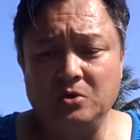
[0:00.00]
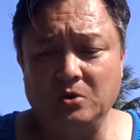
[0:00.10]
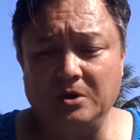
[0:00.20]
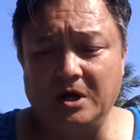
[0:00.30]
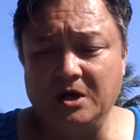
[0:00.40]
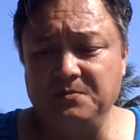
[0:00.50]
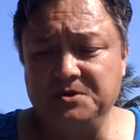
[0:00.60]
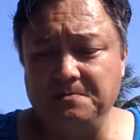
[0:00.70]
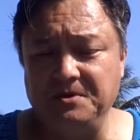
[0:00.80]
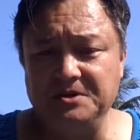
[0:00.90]
lock
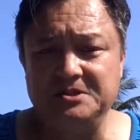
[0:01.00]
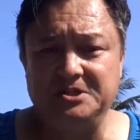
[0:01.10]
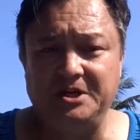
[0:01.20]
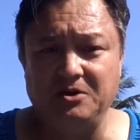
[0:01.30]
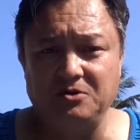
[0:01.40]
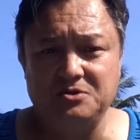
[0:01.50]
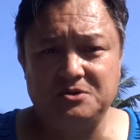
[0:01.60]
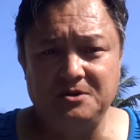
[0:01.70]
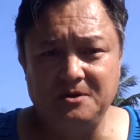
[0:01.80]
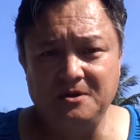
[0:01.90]
up some business
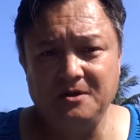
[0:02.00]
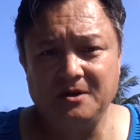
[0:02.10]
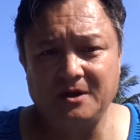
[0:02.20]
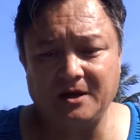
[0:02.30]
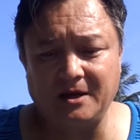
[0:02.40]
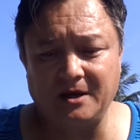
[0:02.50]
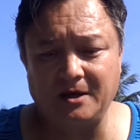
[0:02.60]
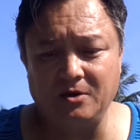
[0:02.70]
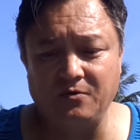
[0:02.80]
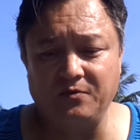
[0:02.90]
deals,
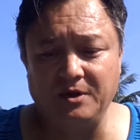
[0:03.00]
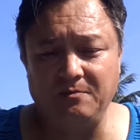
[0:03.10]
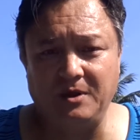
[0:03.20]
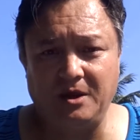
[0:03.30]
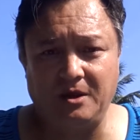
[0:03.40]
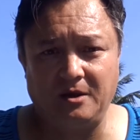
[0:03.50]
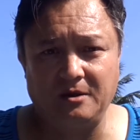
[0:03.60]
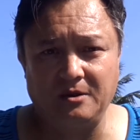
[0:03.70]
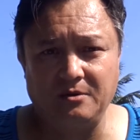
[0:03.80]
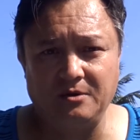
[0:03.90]
and hopefully
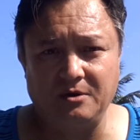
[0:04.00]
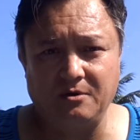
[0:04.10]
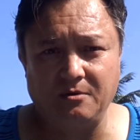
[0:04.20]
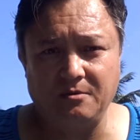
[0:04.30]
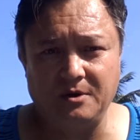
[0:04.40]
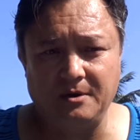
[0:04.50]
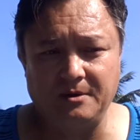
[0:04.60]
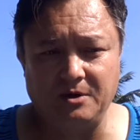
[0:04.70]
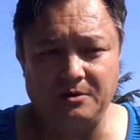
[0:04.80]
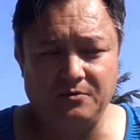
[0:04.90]
they'll
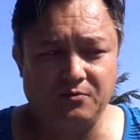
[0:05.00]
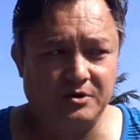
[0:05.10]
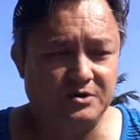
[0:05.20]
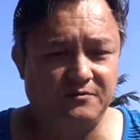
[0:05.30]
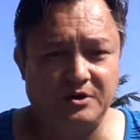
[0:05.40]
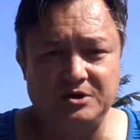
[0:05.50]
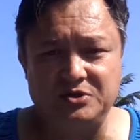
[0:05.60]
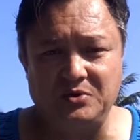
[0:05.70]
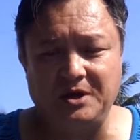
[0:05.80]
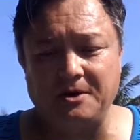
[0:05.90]
come to fruition very
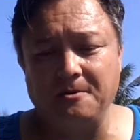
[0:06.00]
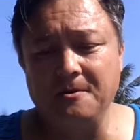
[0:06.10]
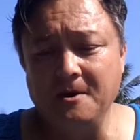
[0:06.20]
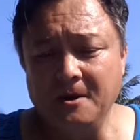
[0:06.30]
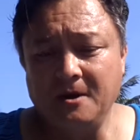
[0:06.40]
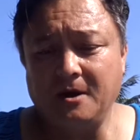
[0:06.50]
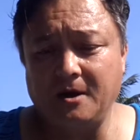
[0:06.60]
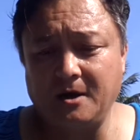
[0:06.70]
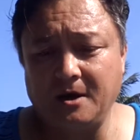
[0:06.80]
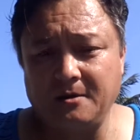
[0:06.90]
soon here.
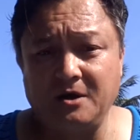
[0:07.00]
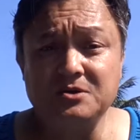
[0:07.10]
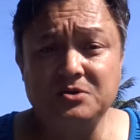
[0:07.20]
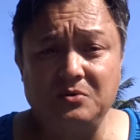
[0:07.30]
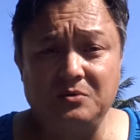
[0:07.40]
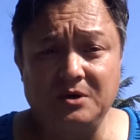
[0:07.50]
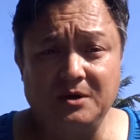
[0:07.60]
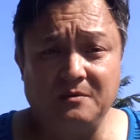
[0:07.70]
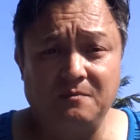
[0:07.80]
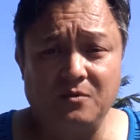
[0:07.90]
Also,
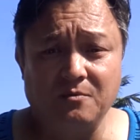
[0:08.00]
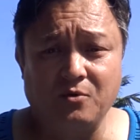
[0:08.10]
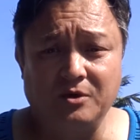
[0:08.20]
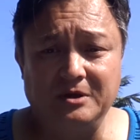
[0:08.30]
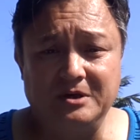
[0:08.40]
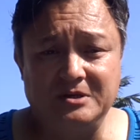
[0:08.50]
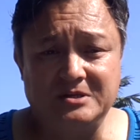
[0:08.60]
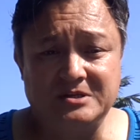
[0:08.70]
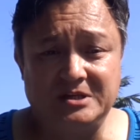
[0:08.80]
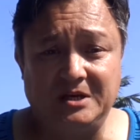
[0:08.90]
more importantly, to
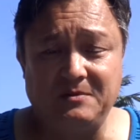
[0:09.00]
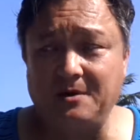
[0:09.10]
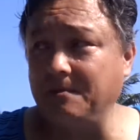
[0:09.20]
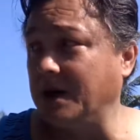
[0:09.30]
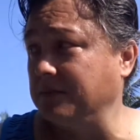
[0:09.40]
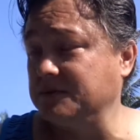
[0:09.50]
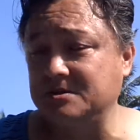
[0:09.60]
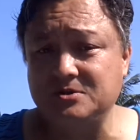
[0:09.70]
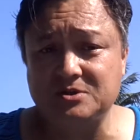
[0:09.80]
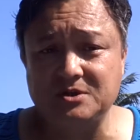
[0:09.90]
see my
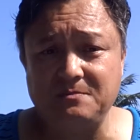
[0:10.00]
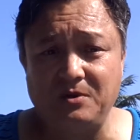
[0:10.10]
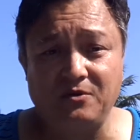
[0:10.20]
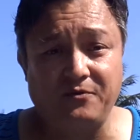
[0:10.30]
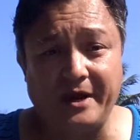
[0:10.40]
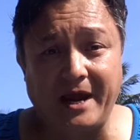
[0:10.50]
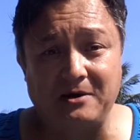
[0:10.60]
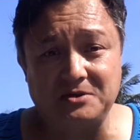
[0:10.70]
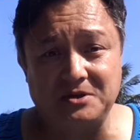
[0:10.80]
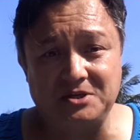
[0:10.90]
mom's beautiful
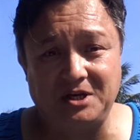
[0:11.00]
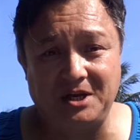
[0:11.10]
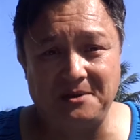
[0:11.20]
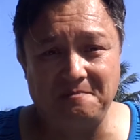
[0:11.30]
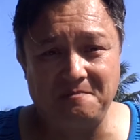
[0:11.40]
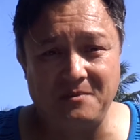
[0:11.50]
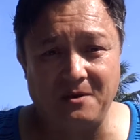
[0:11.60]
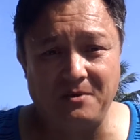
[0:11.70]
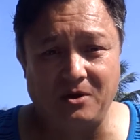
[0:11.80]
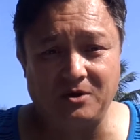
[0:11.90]
house that she
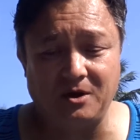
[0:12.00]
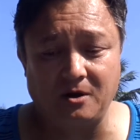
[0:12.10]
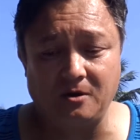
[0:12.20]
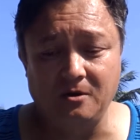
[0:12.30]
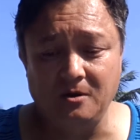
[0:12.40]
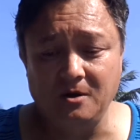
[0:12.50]
built here.